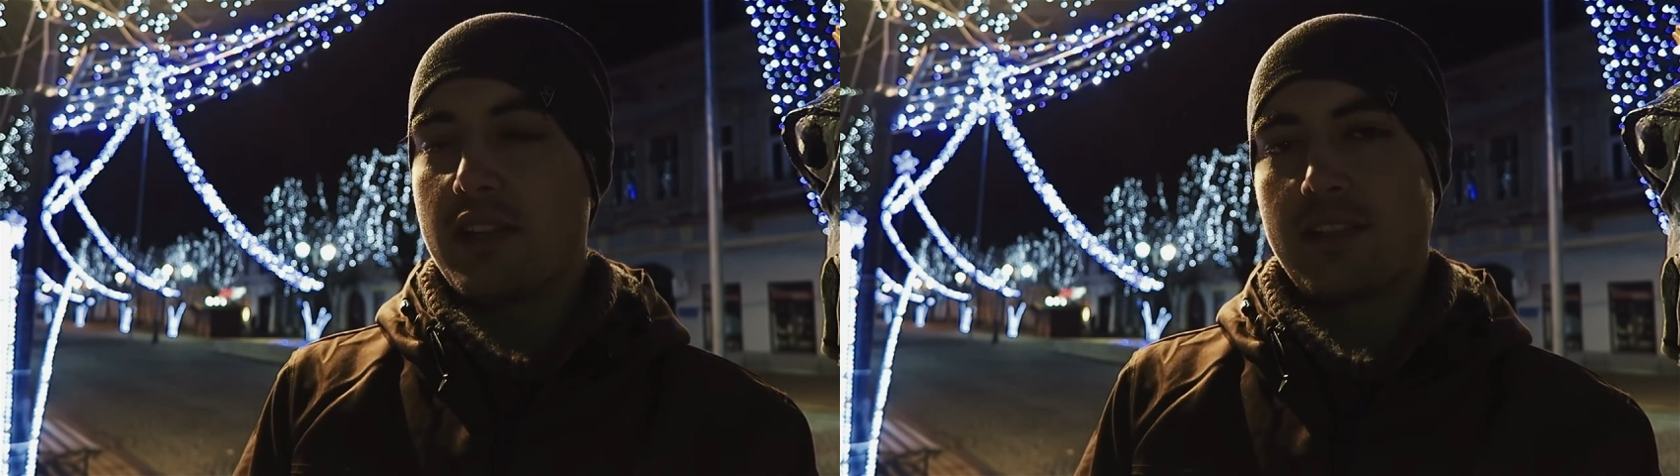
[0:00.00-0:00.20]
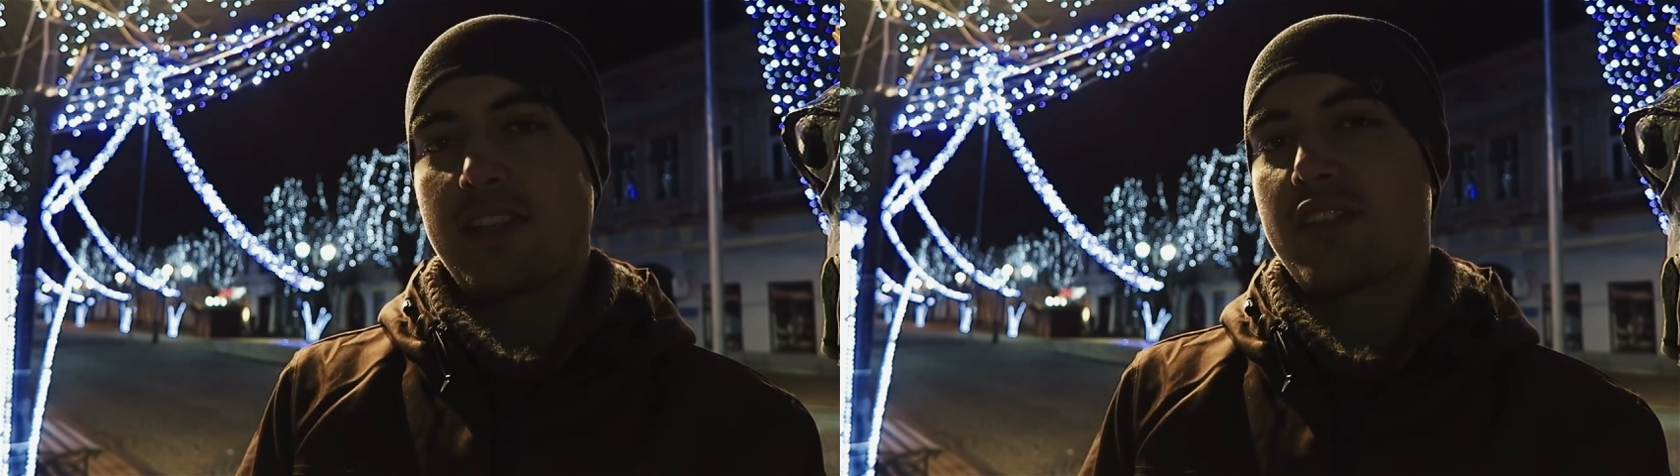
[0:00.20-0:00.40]

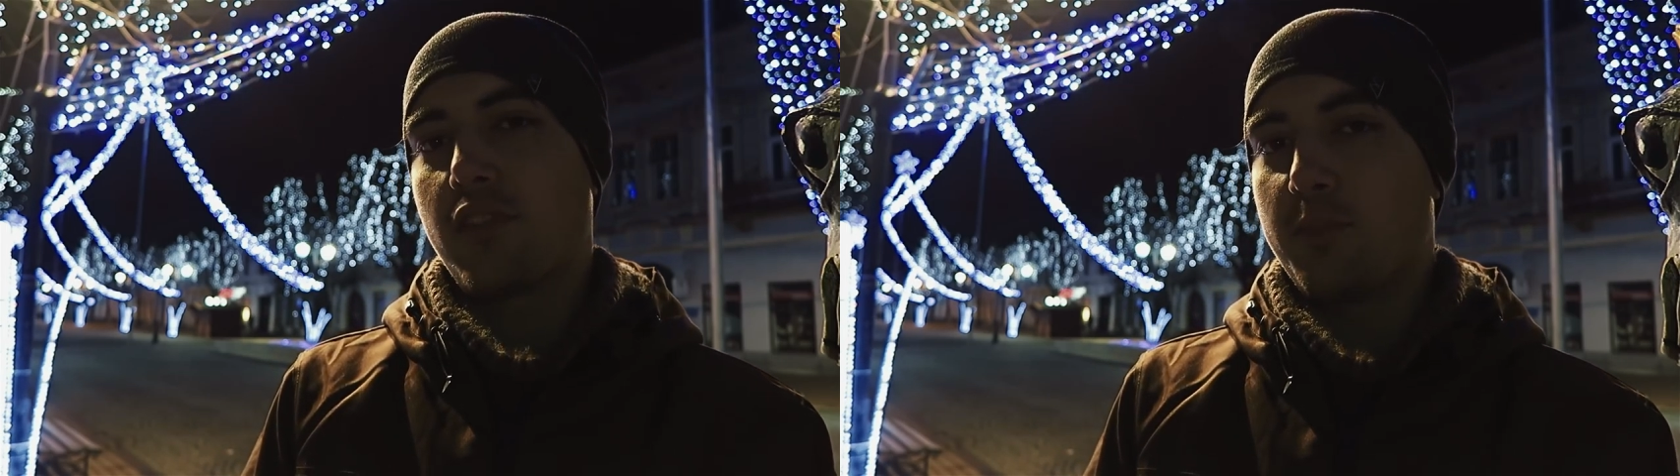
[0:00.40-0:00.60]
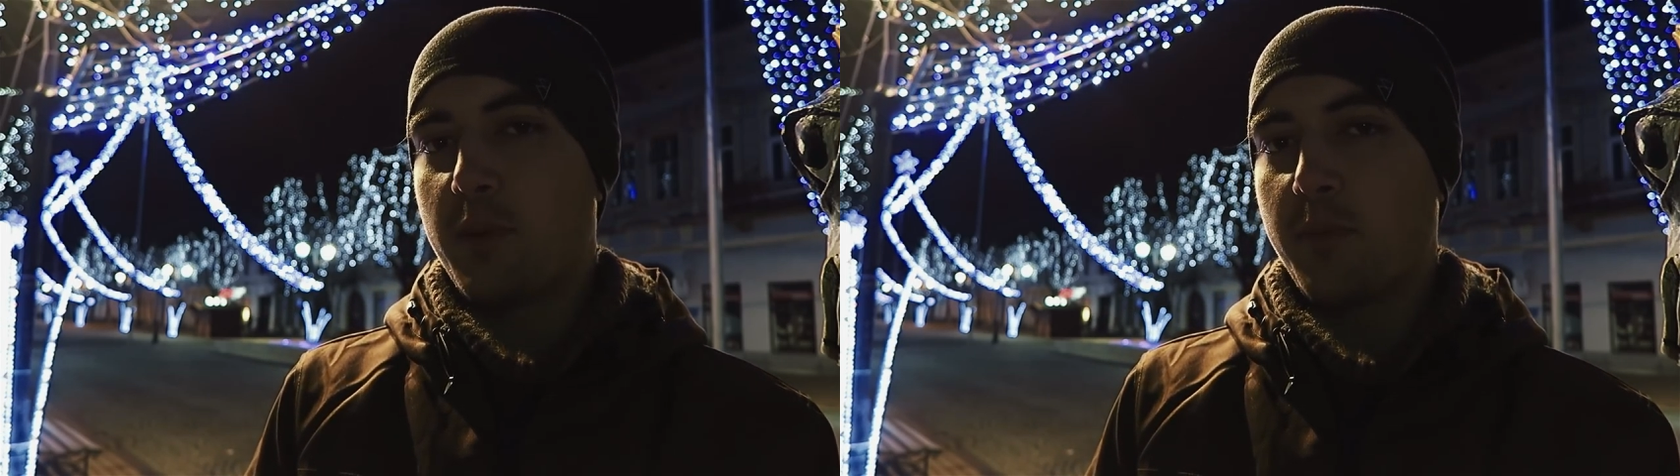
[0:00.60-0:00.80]

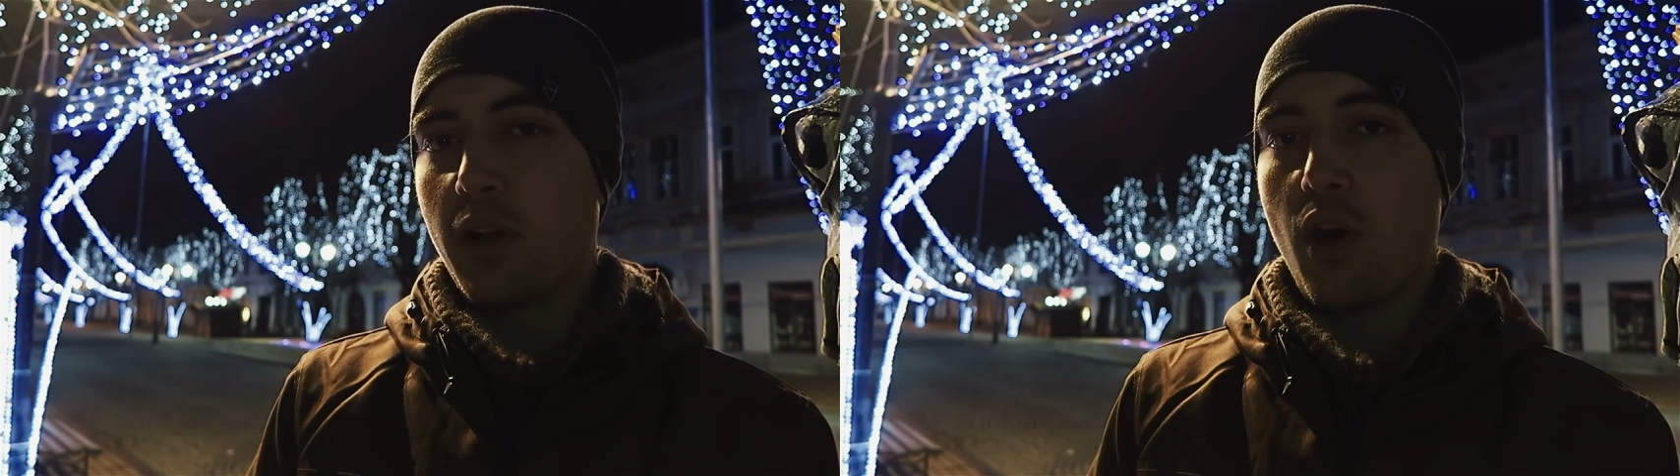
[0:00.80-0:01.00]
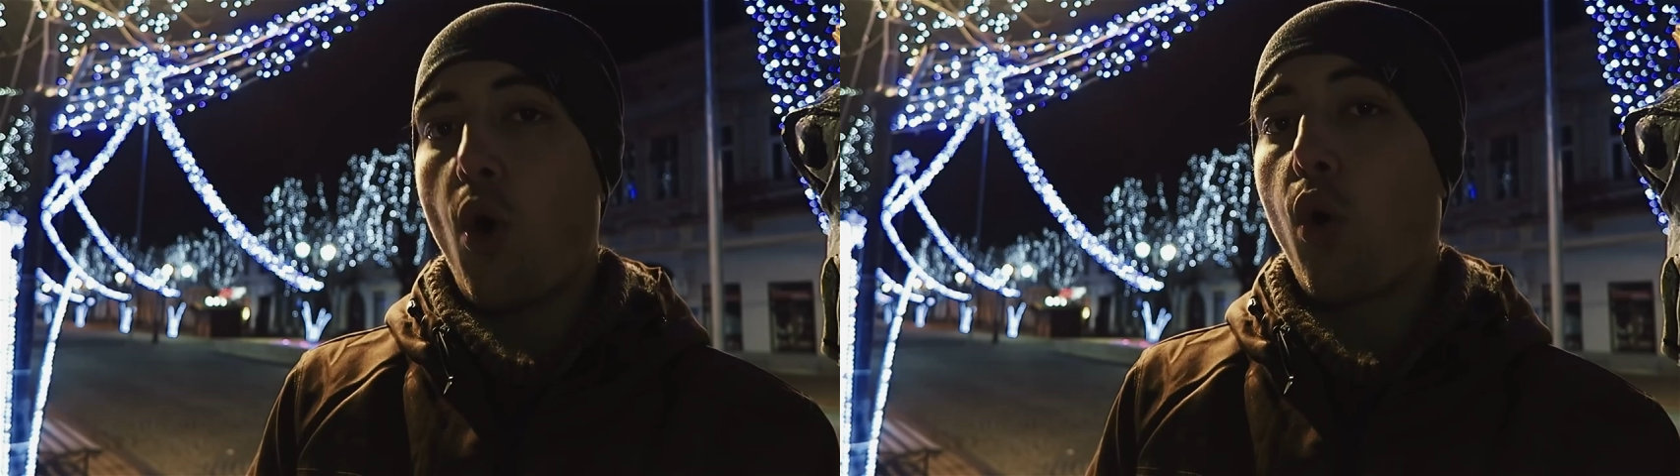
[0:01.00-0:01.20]
successful
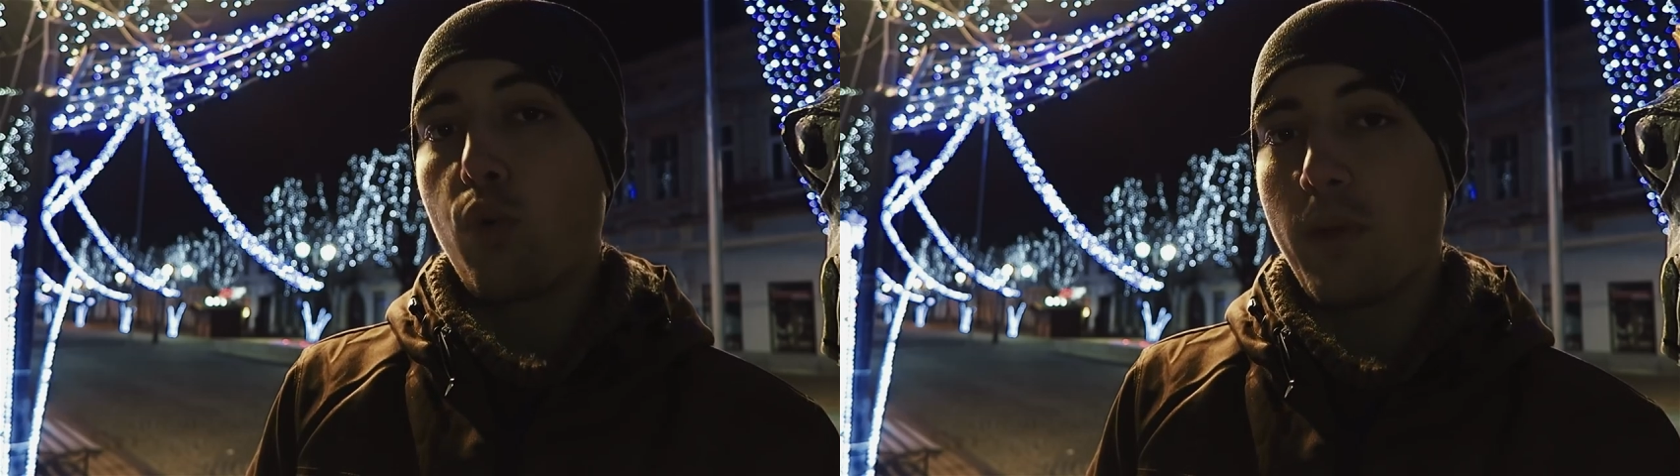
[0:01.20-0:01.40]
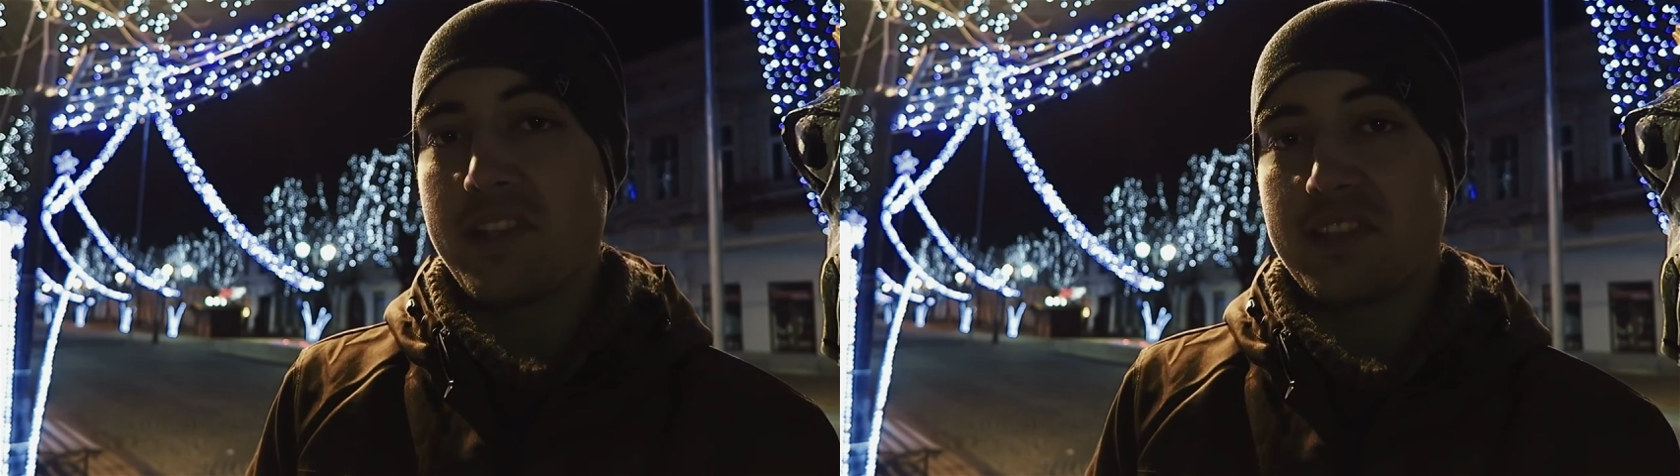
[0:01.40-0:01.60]
people
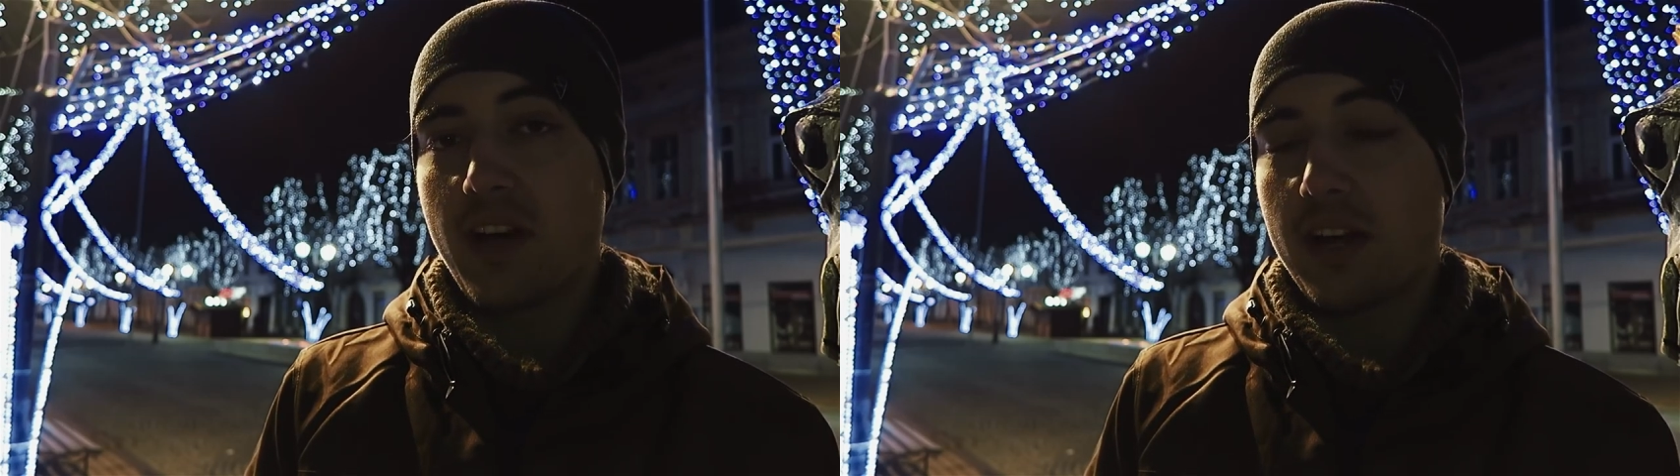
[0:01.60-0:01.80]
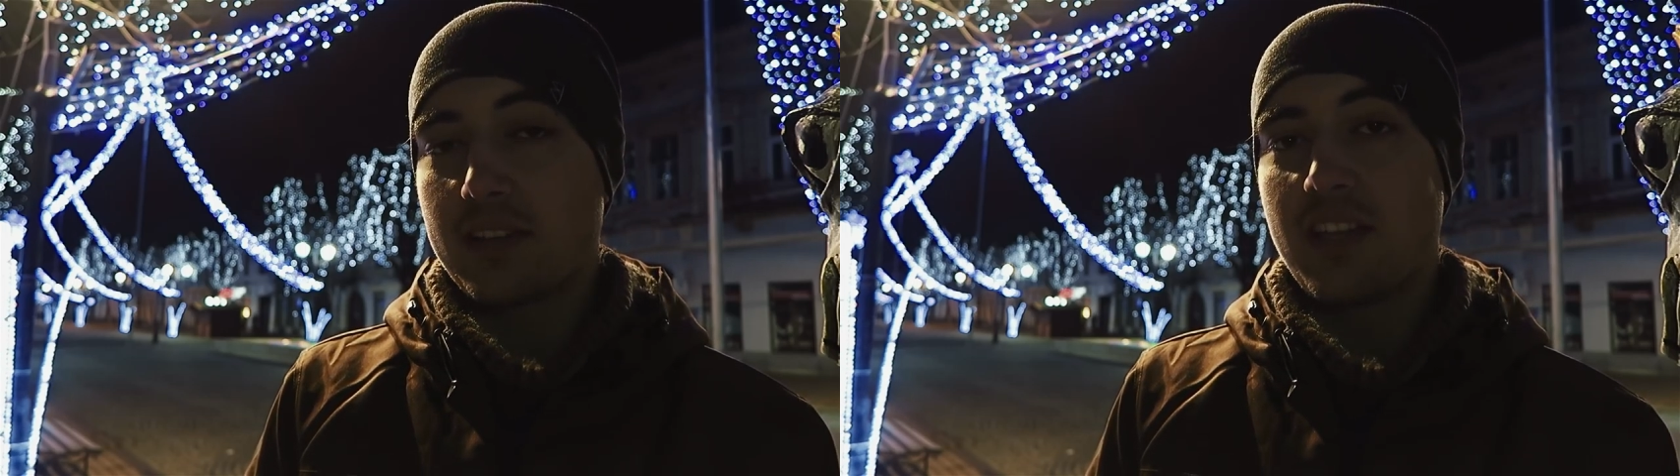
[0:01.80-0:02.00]
always
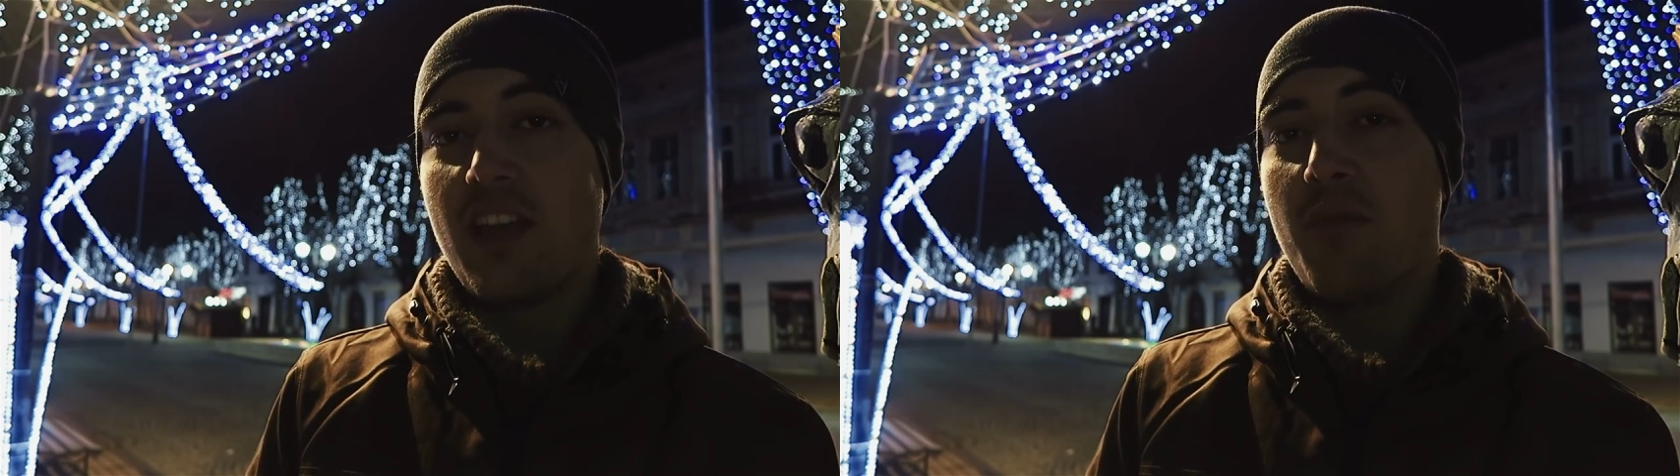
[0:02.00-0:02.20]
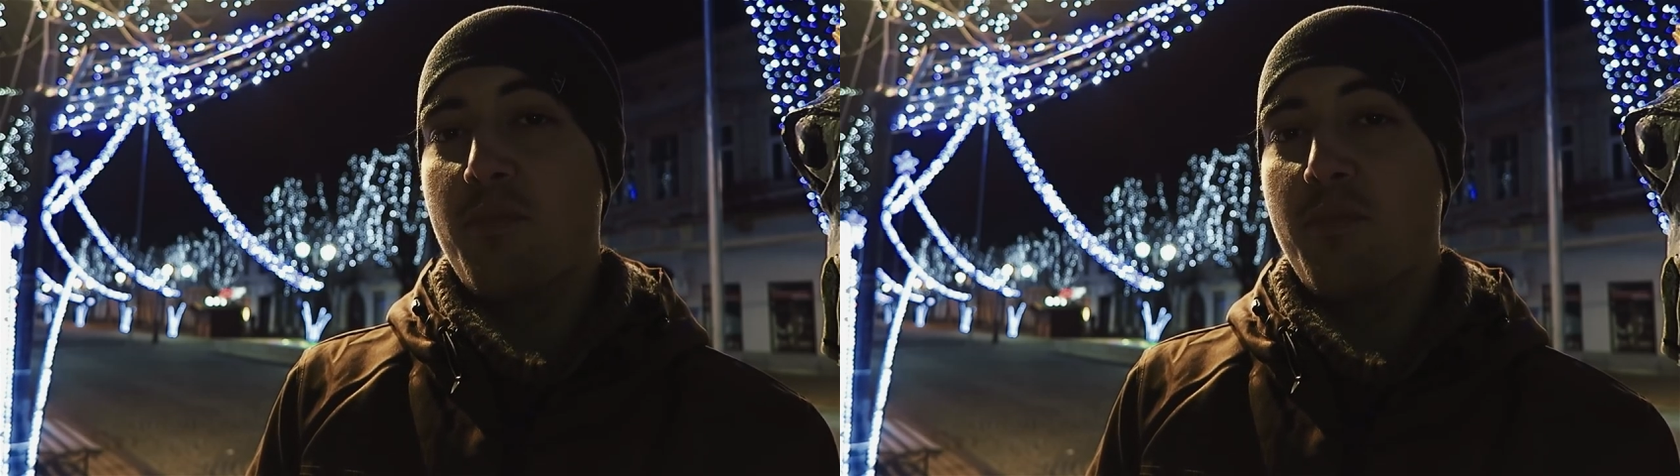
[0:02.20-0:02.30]
start